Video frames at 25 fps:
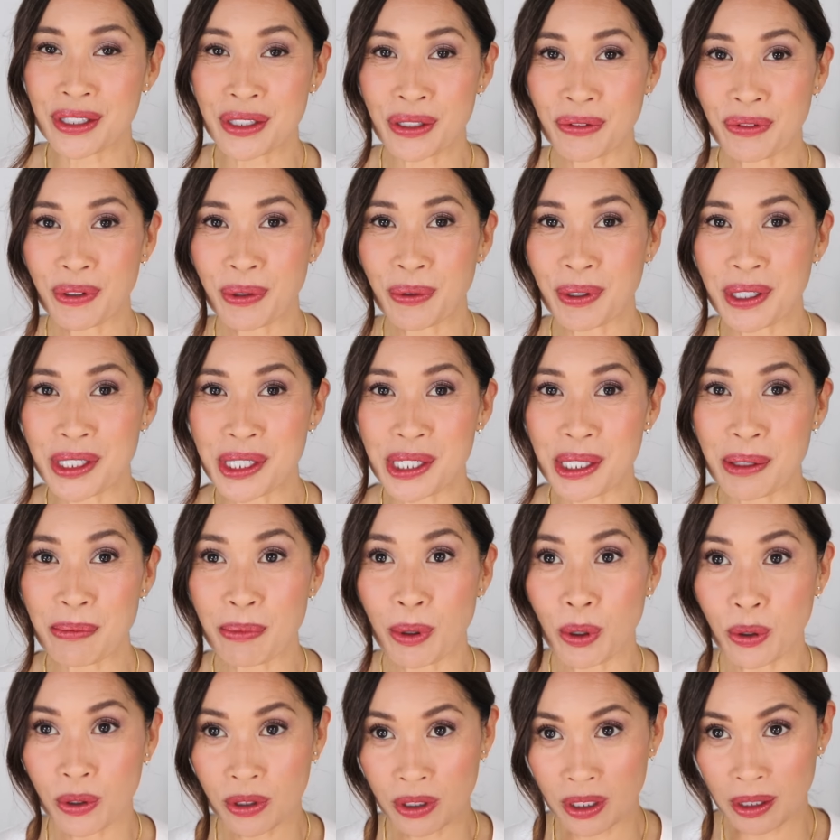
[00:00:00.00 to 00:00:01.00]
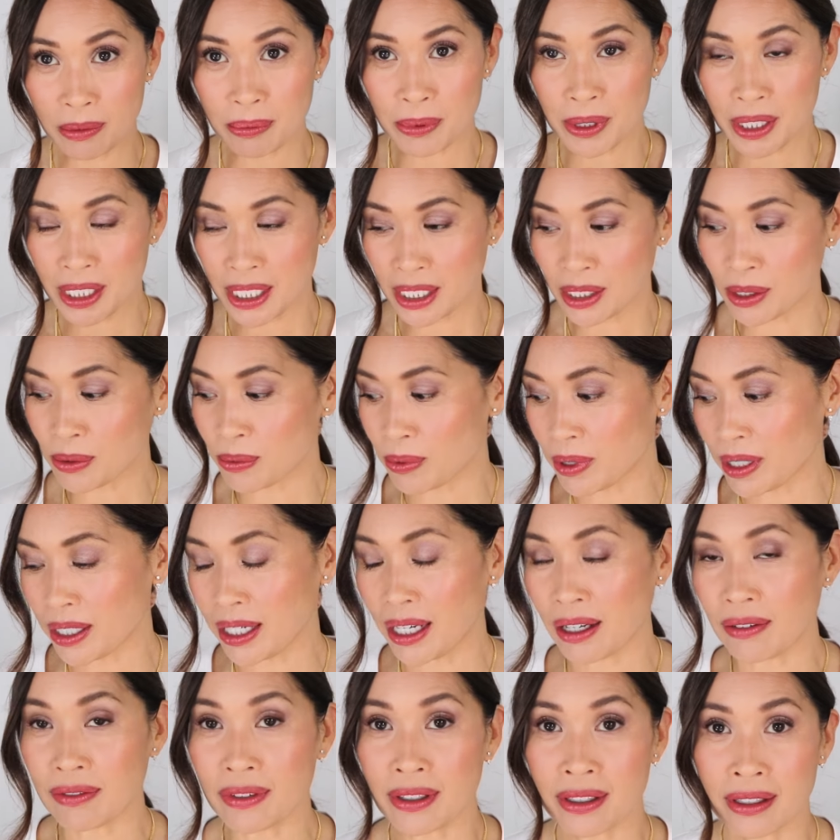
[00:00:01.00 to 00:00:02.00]
So if you wanna see bold lipsticks, we're
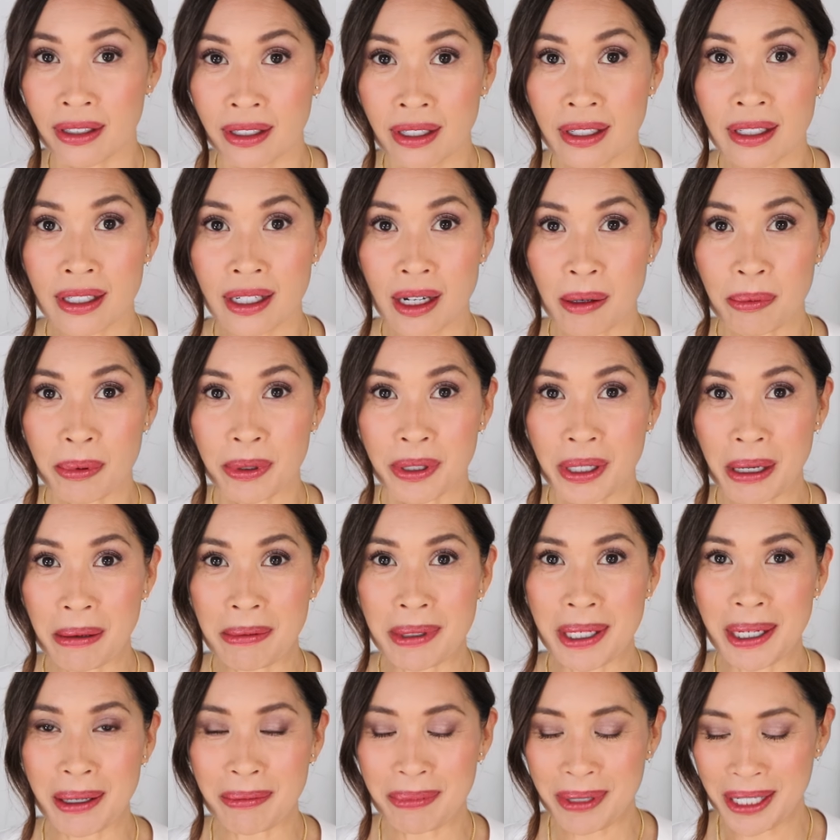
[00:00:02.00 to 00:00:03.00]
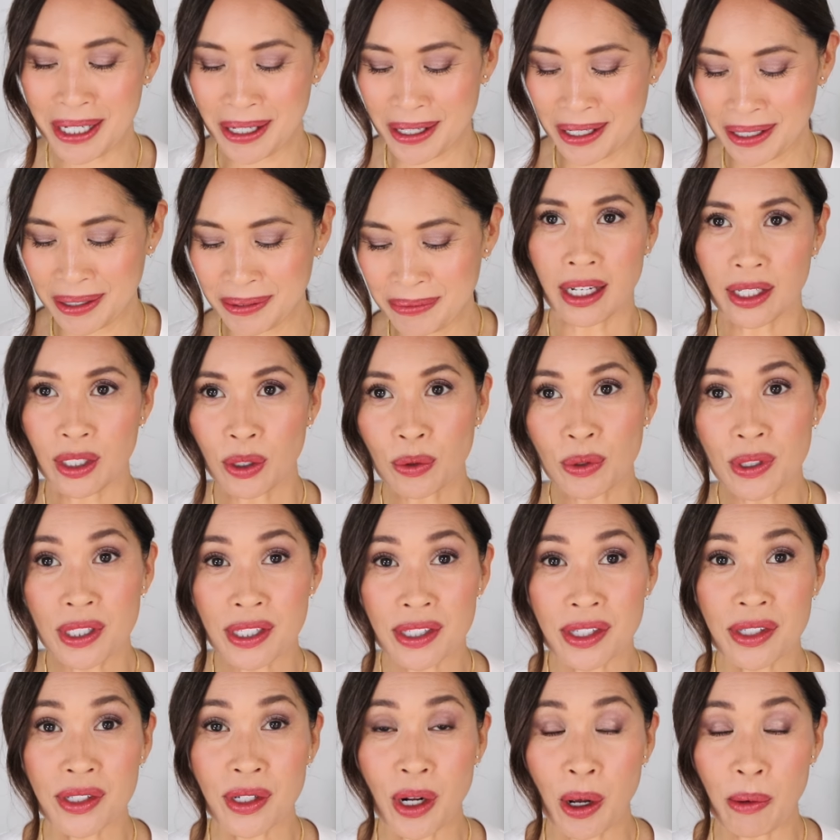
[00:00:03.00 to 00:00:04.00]
gonna have a couple coming up here. I know
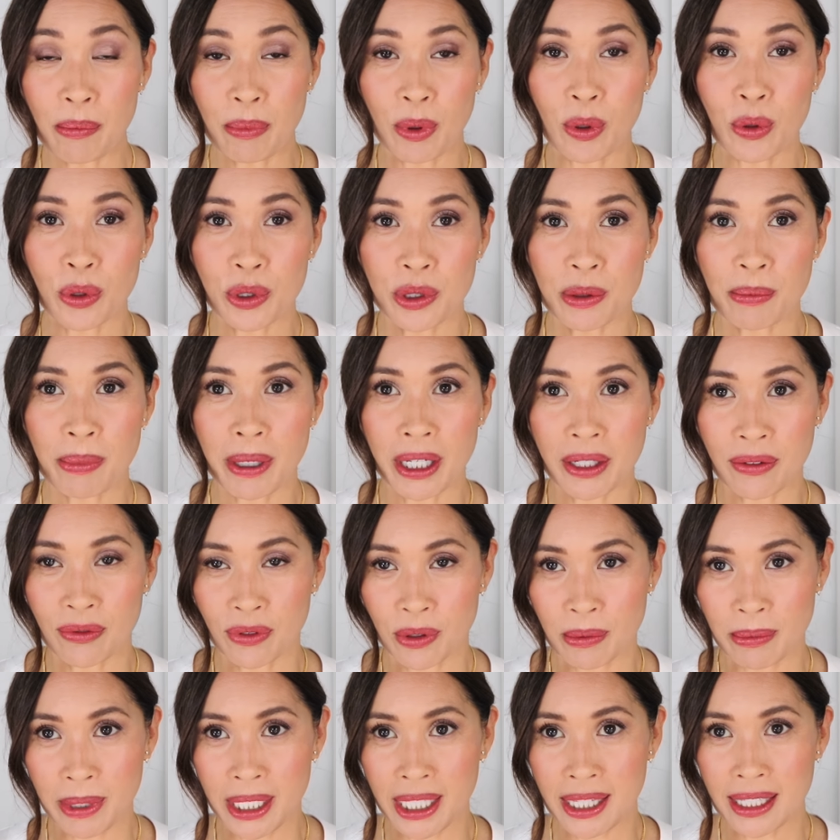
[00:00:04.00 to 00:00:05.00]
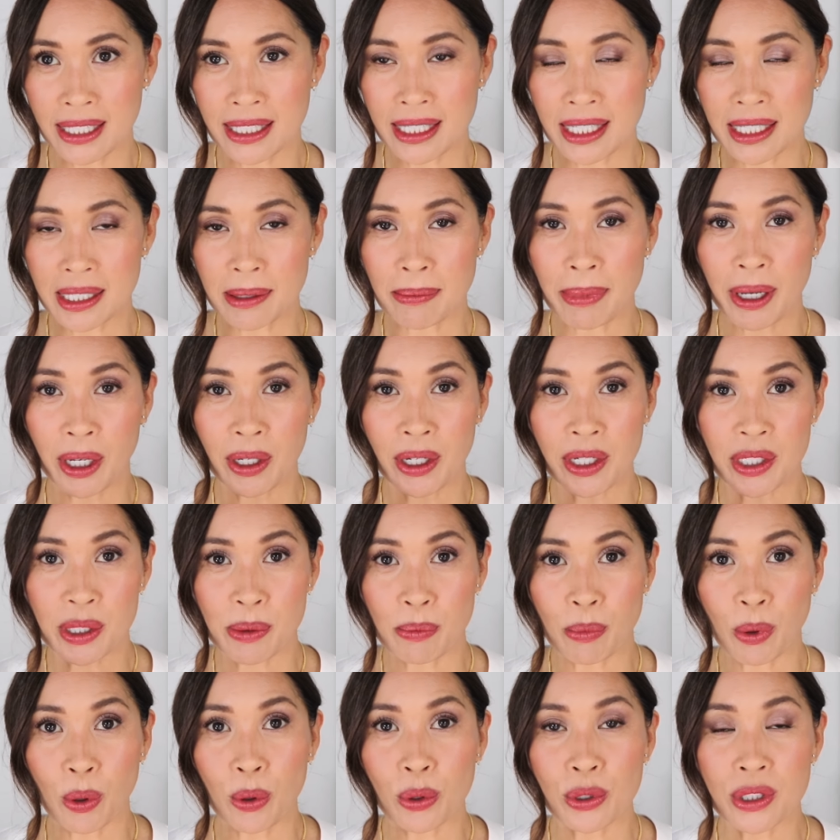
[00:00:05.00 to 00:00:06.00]
this is not bold, but for me, this is about as
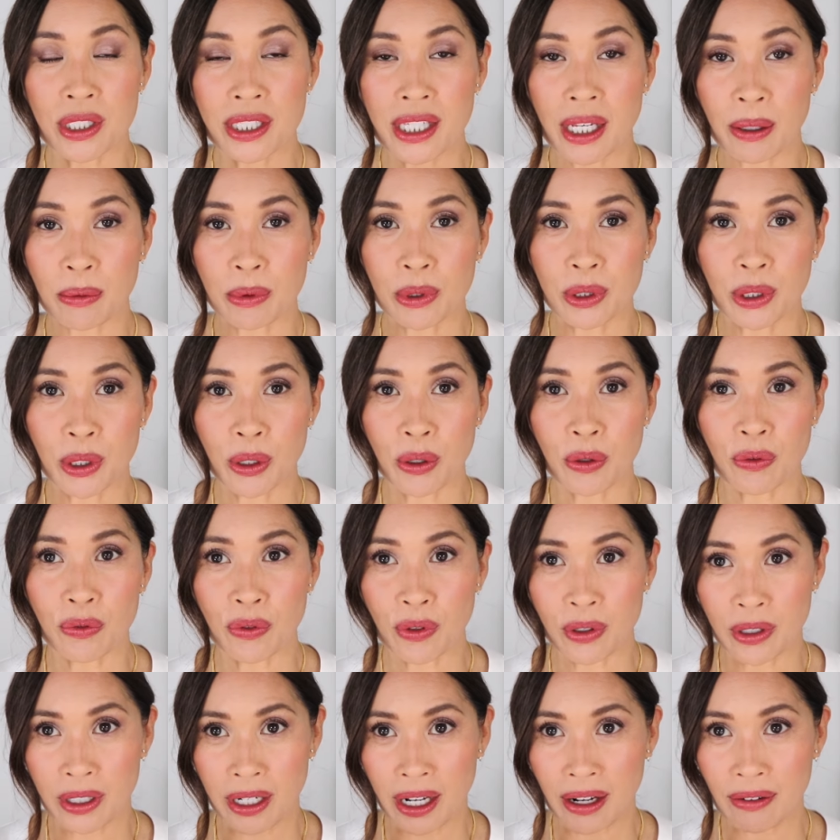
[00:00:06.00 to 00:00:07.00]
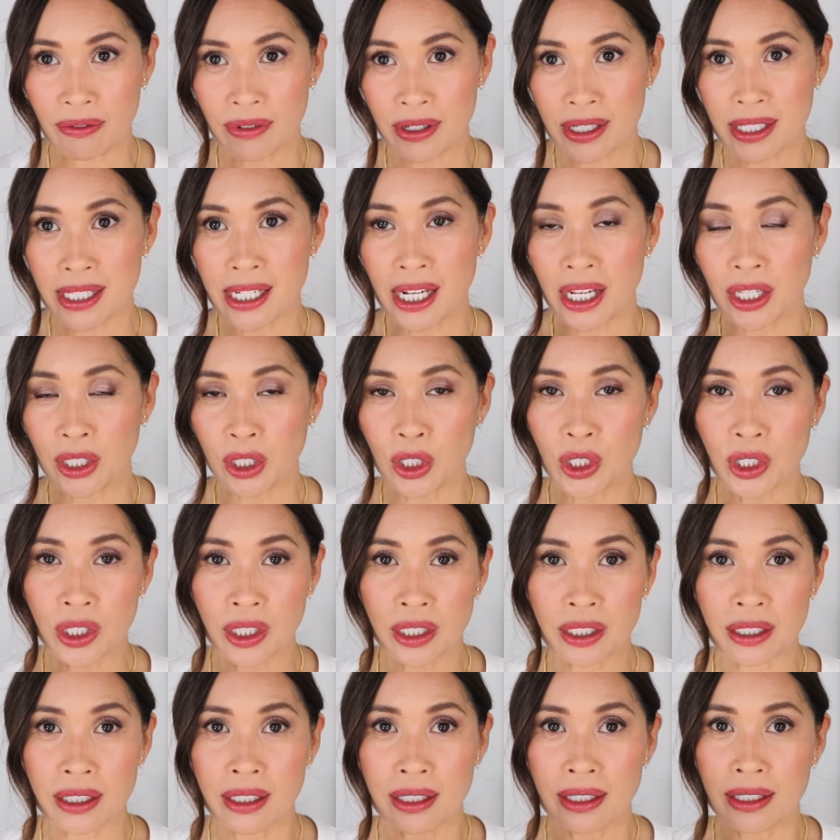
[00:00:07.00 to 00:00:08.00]
bold as I will go for an everyday
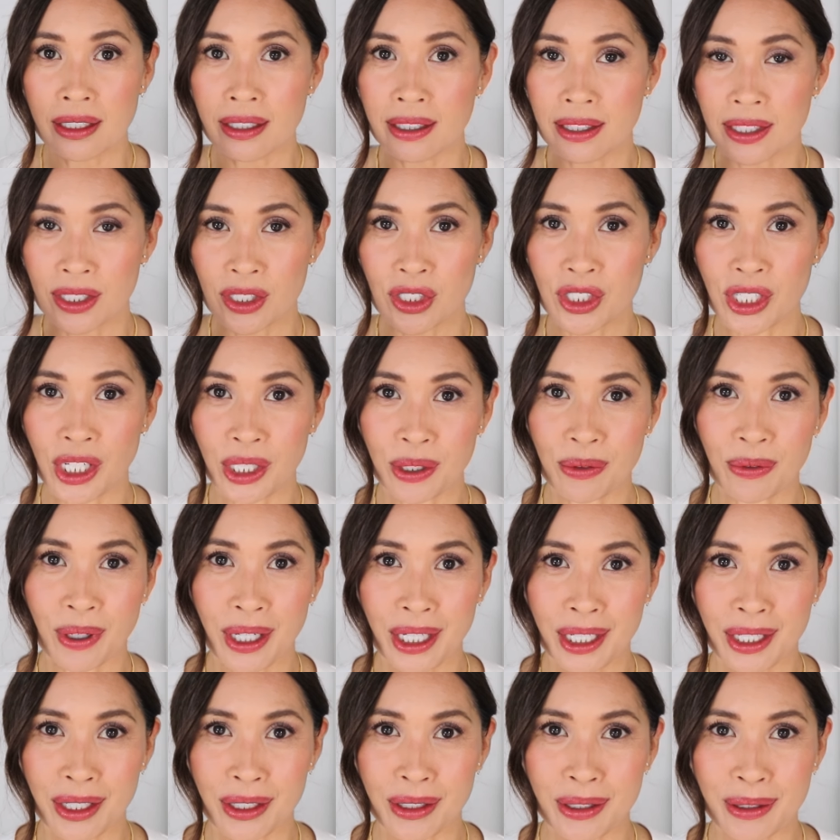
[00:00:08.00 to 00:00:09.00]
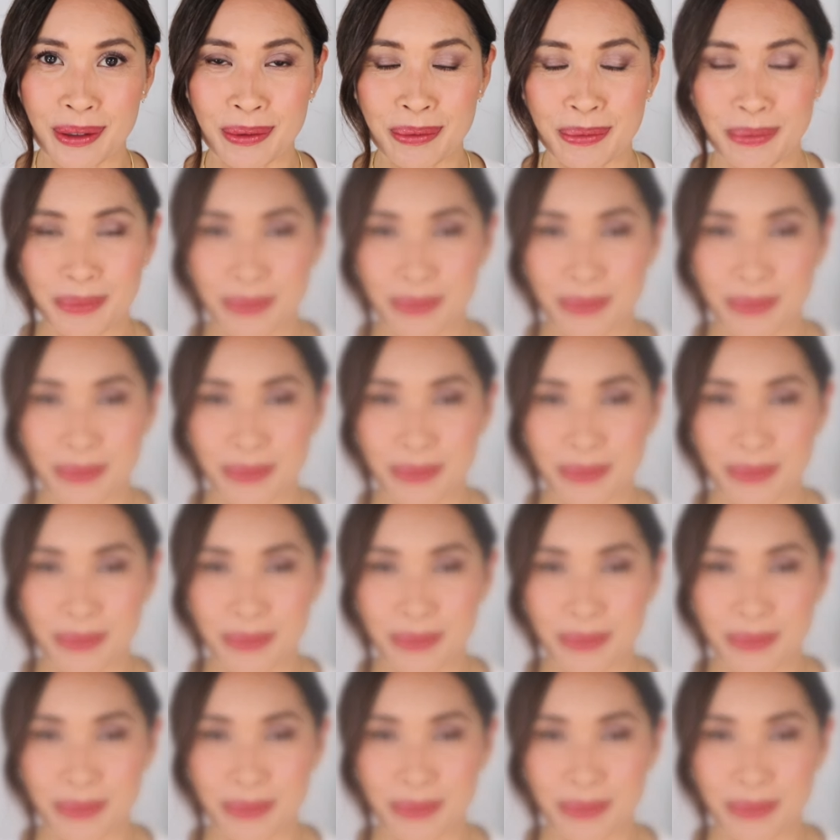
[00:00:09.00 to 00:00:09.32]
look, the shade right here.